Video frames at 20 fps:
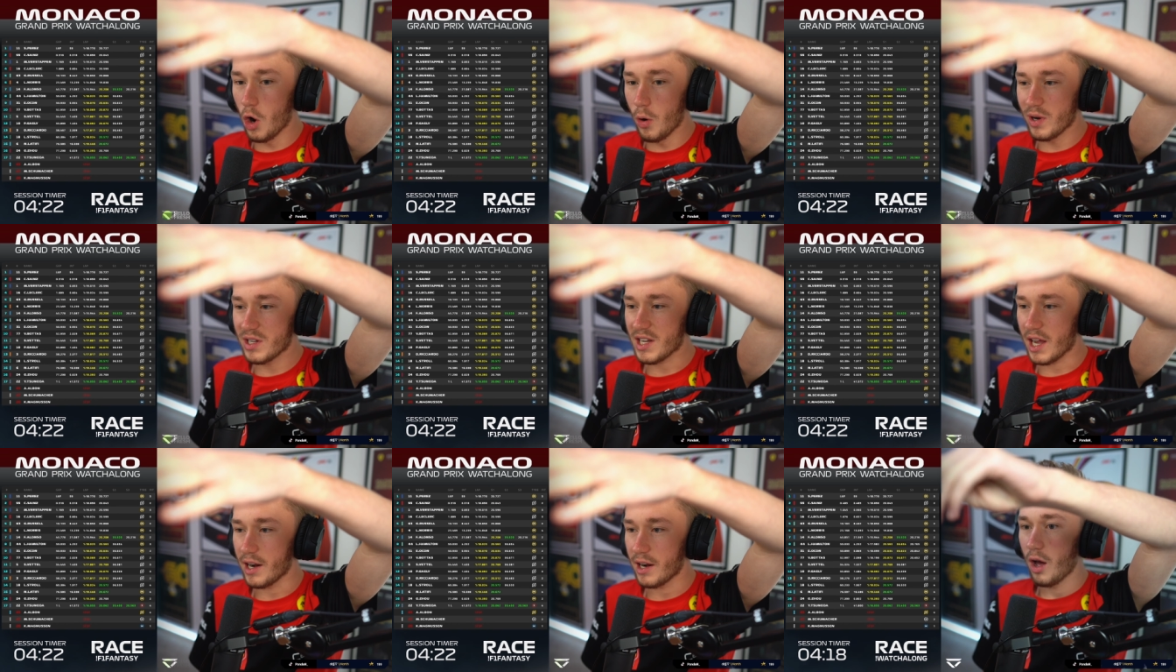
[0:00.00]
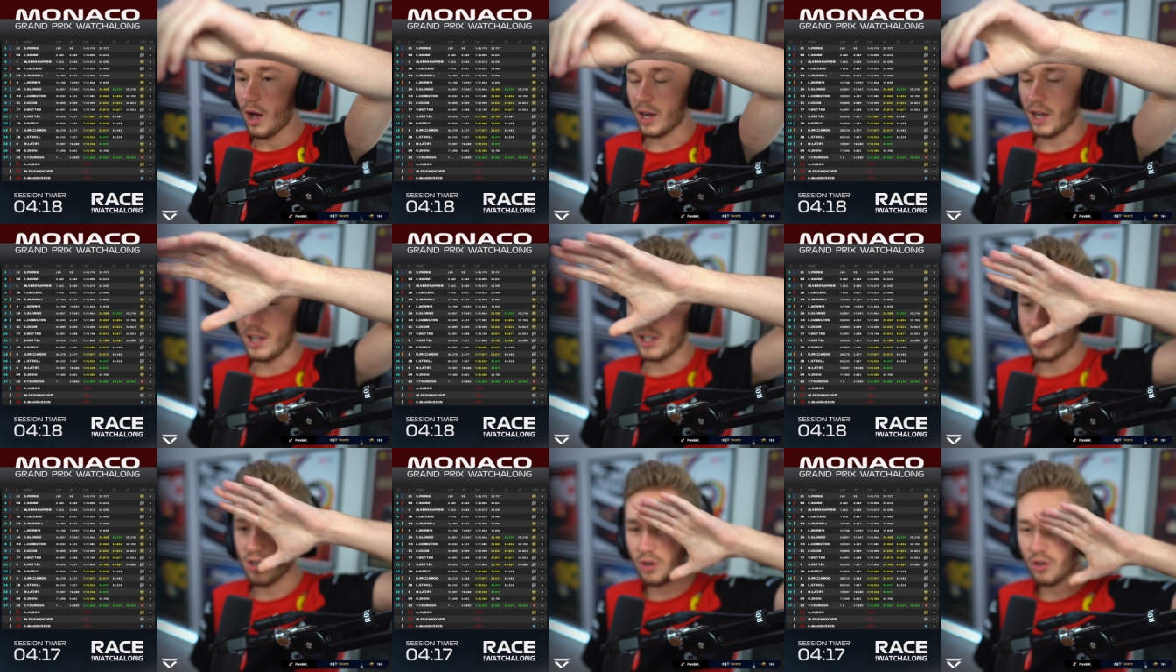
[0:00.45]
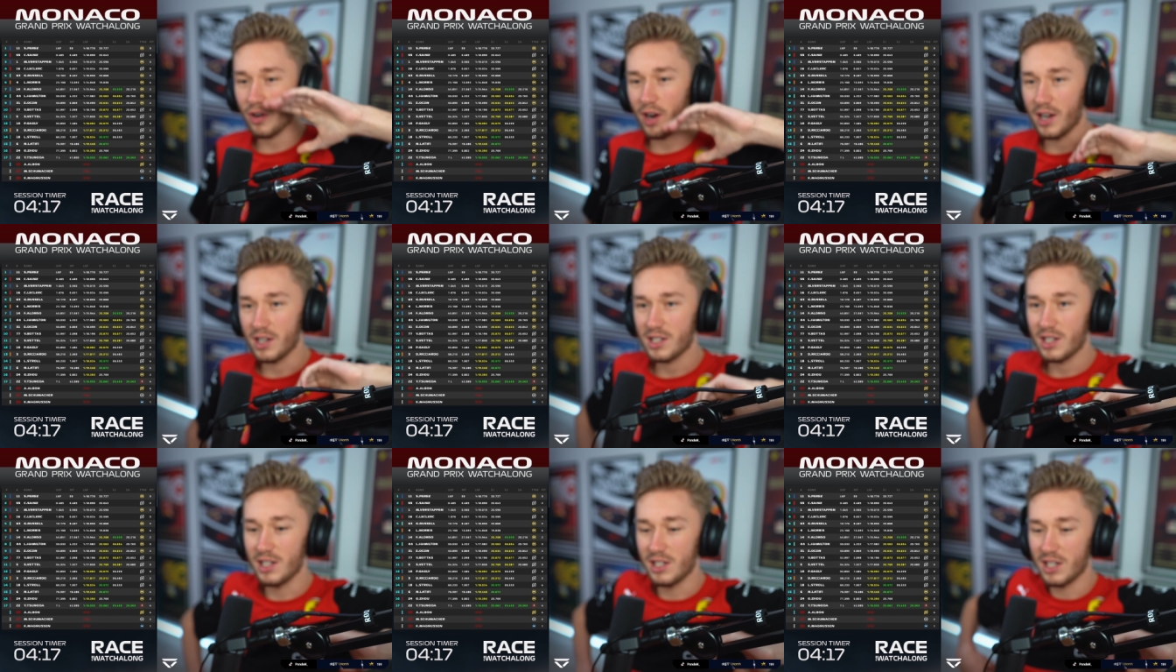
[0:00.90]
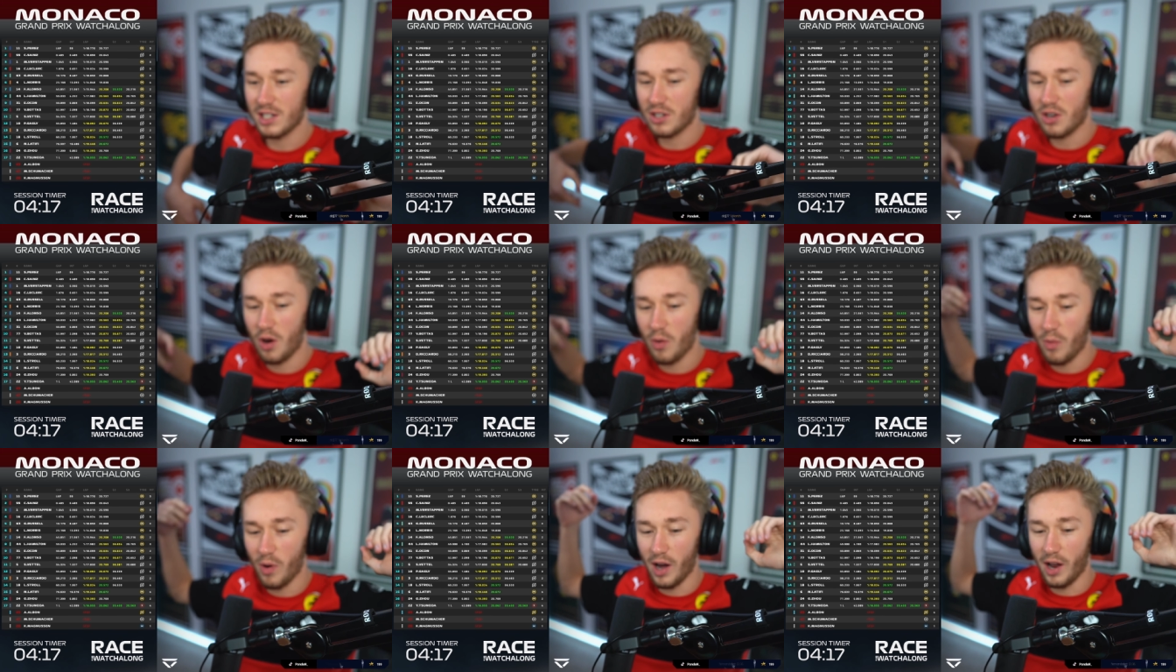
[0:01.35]
Who is it? it. Okay, he's not crashed. He's just
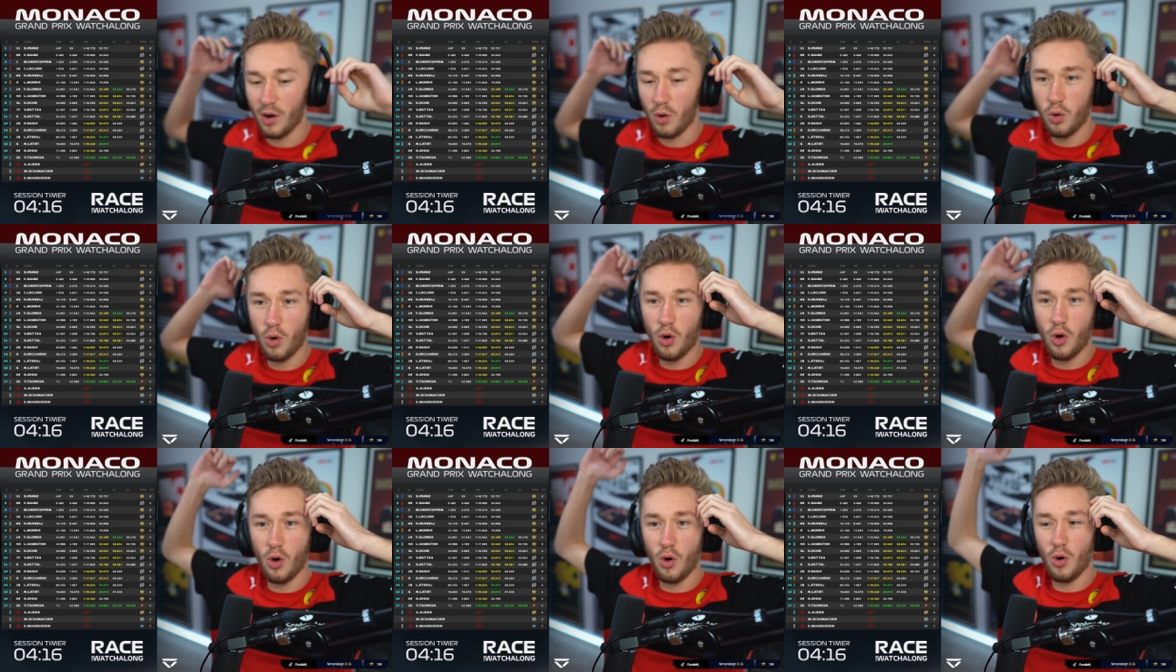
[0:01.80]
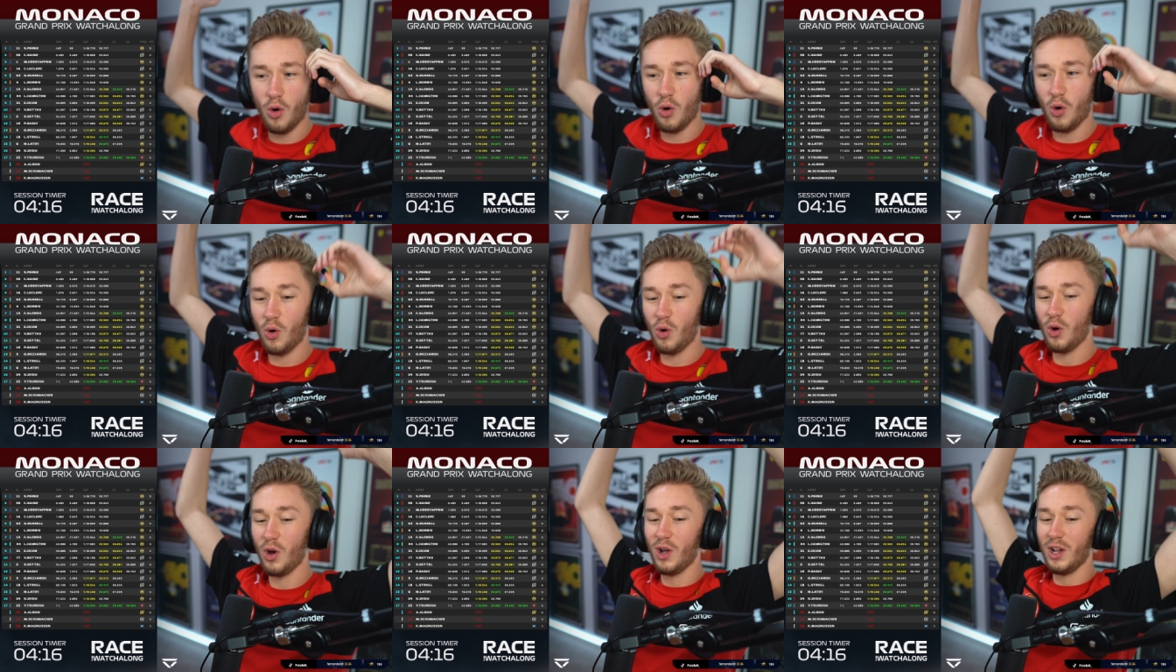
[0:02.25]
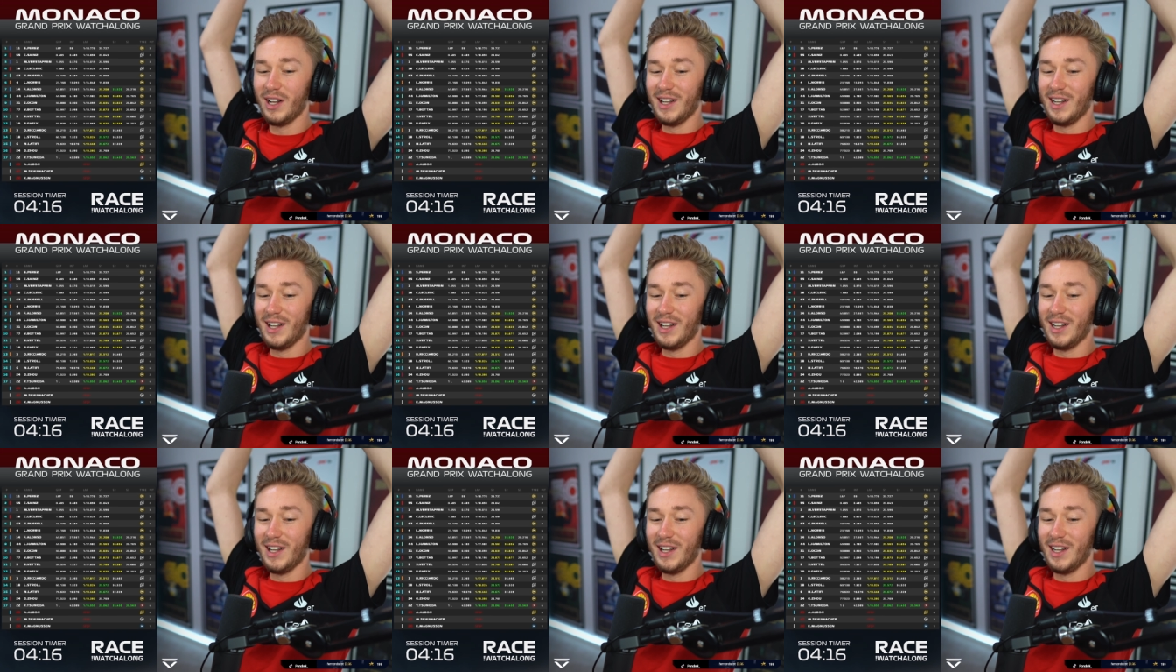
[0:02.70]
gone wide. Woo.